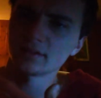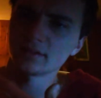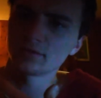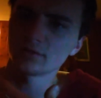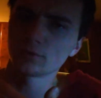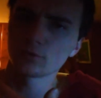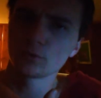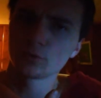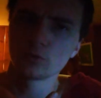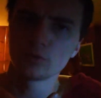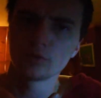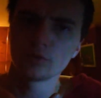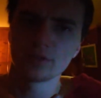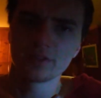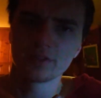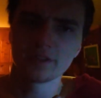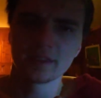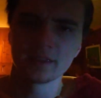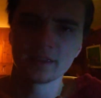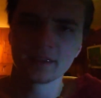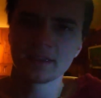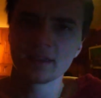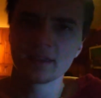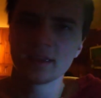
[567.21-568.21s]
this whole
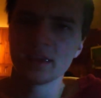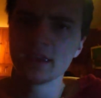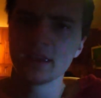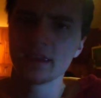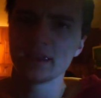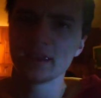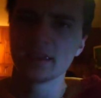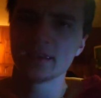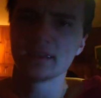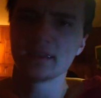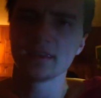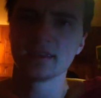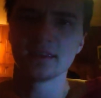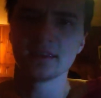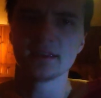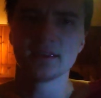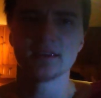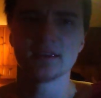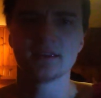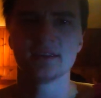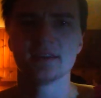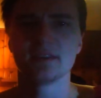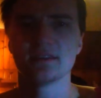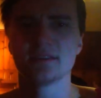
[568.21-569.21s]
thing
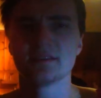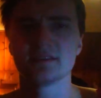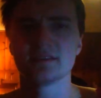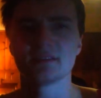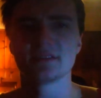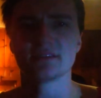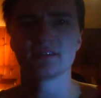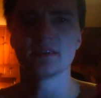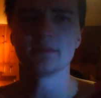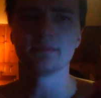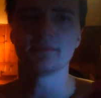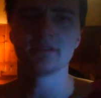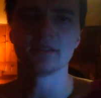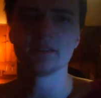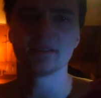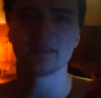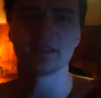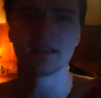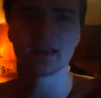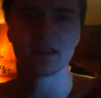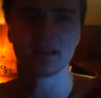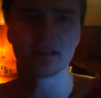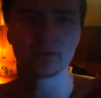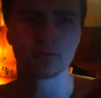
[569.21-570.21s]
is just
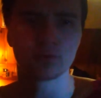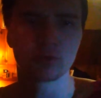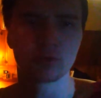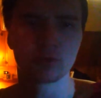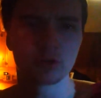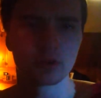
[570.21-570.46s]
something that